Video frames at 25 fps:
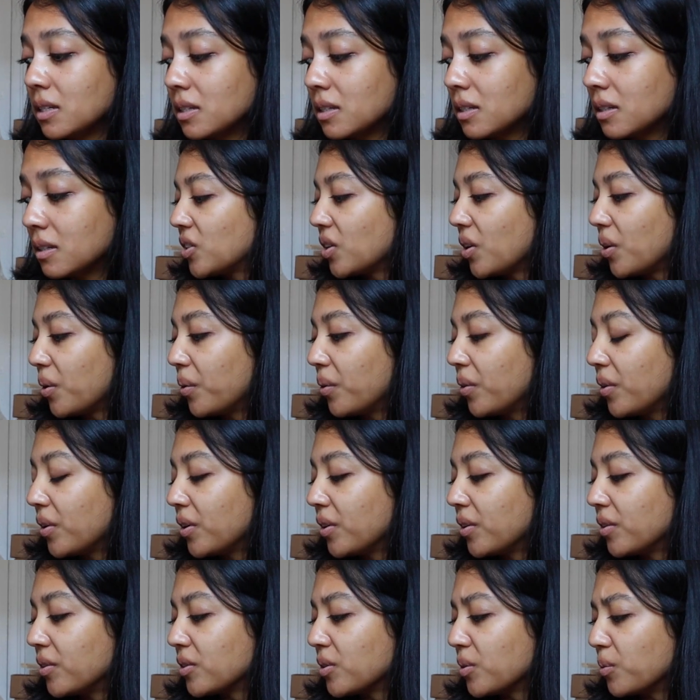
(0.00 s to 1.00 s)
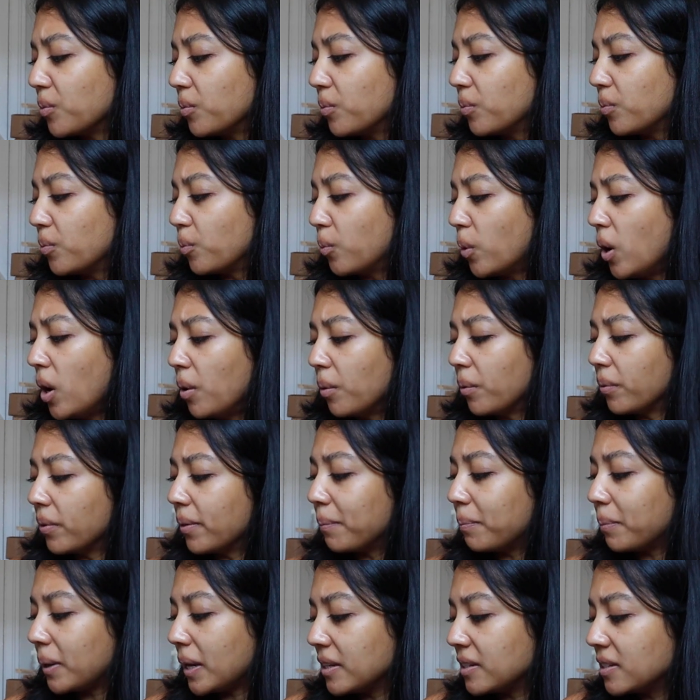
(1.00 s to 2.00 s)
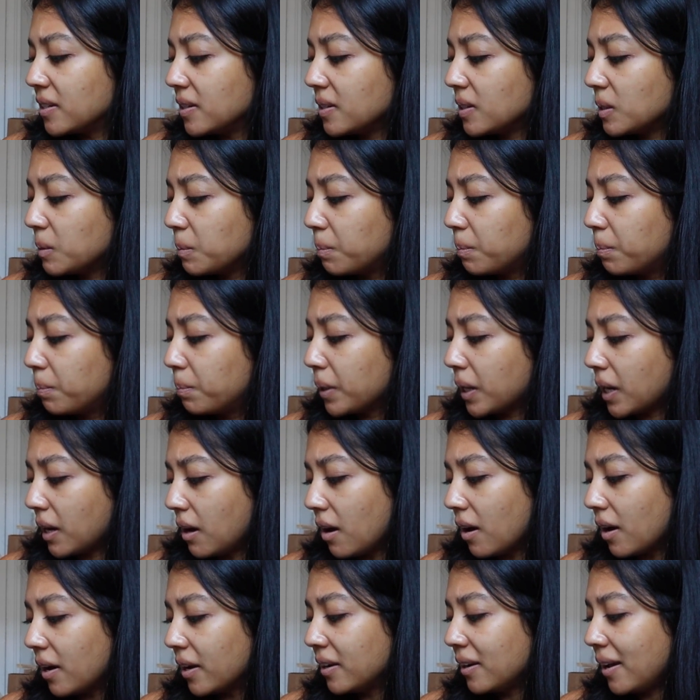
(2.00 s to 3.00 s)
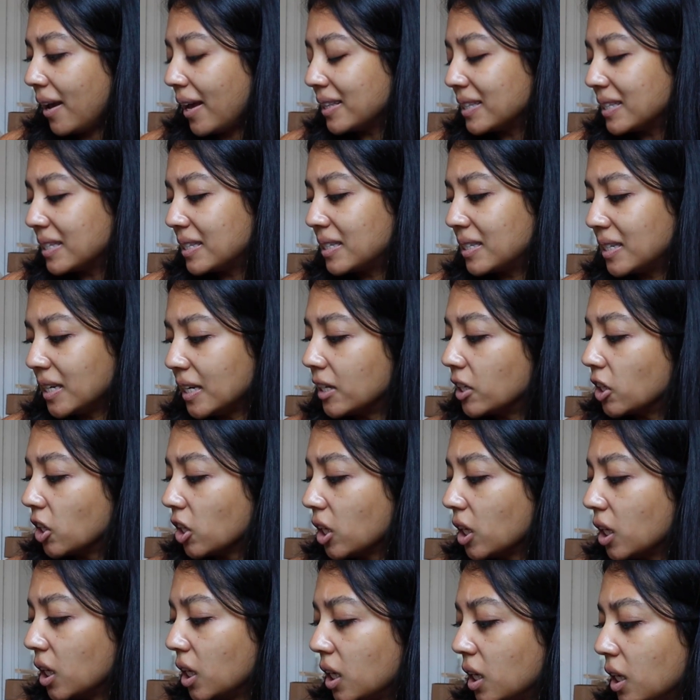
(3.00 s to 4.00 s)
So there's, whoa, the base is pecan and cedar.